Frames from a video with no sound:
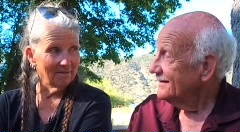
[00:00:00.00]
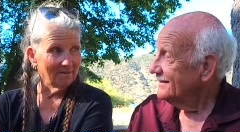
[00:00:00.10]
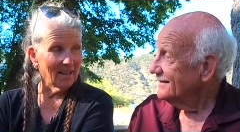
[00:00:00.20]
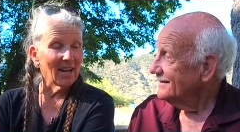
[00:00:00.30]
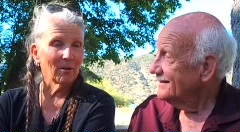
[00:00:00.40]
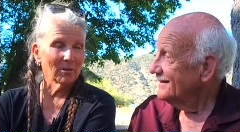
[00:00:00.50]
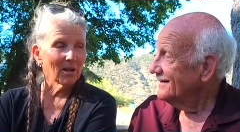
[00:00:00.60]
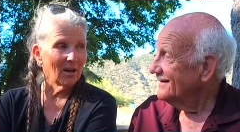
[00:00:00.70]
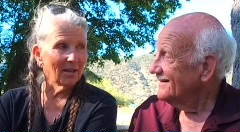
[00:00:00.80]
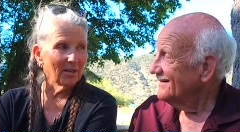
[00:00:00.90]
Speaker 1: Then I was a
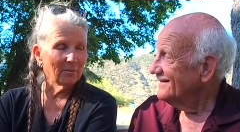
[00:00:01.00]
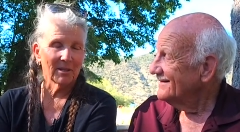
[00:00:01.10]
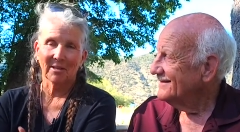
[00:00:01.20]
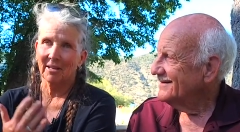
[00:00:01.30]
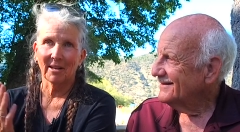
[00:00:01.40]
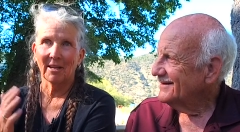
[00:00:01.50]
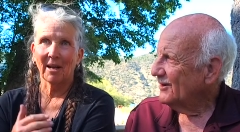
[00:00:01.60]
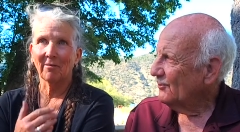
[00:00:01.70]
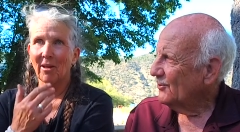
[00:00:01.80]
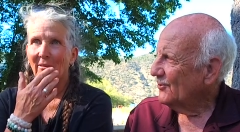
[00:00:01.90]
hottie, but I,
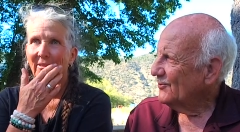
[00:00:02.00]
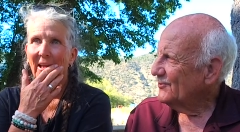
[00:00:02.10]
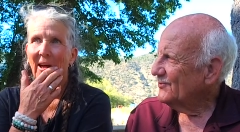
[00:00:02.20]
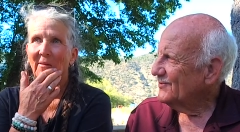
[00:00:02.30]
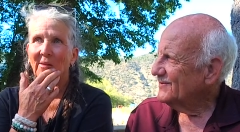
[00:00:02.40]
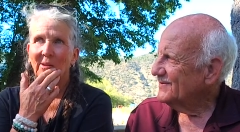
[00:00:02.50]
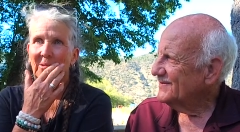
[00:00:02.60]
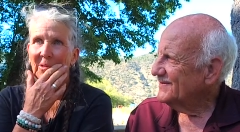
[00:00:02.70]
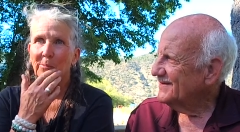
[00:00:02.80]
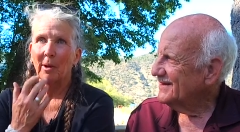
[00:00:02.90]
have lost. I,
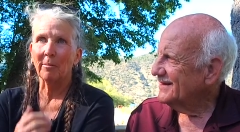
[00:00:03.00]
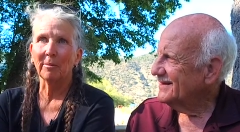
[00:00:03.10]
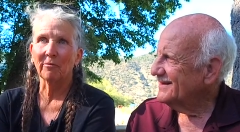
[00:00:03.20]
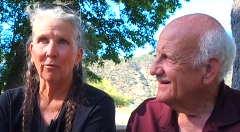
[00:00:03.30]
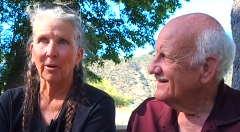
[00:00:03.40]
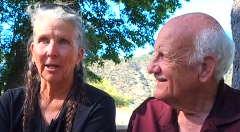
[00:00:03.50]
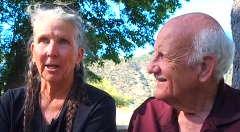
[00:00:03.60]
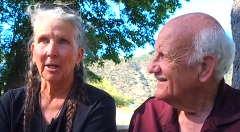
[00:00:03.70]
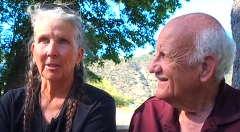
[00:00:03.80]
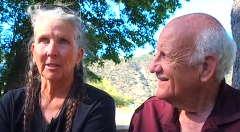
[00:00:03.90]
it's probably been 40
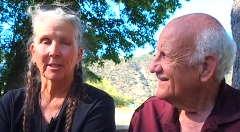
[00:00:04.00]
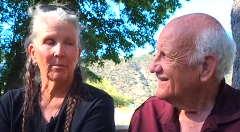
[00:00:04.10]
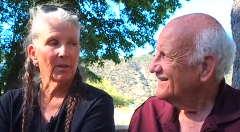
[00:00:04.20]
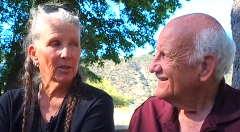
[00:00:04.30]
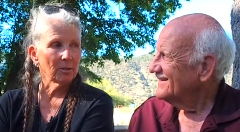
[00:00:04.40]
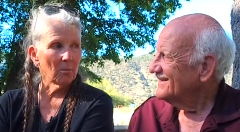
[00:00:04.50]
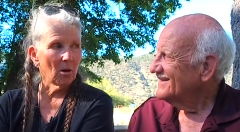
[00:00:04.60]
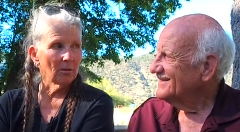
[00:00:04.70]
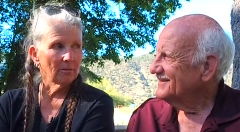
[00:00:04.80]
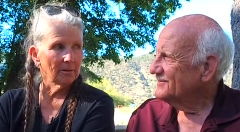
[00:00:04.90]
years since I've been this
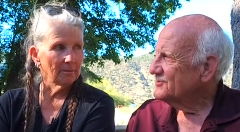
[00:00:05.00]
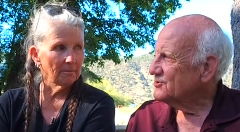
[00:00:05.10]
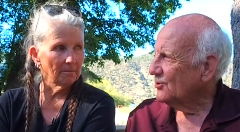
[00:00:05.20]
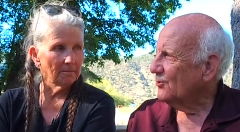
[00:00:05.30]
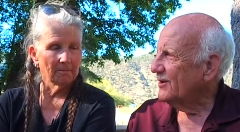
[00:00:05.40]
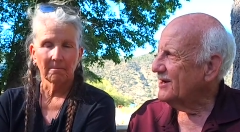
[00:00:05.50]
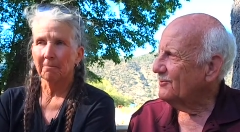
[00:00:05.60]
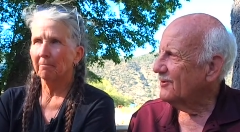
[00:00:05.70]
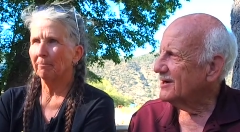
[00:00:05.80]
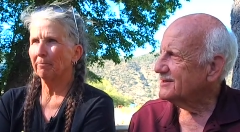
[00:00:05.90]
small.
Speaker 2: So we
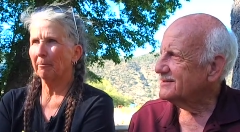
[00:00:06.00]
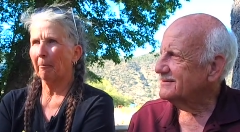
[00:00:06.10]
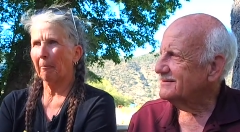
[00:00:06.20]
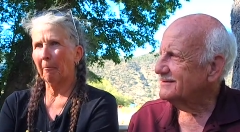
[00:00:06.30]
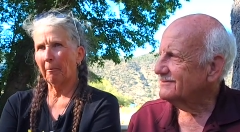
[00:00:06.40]
want to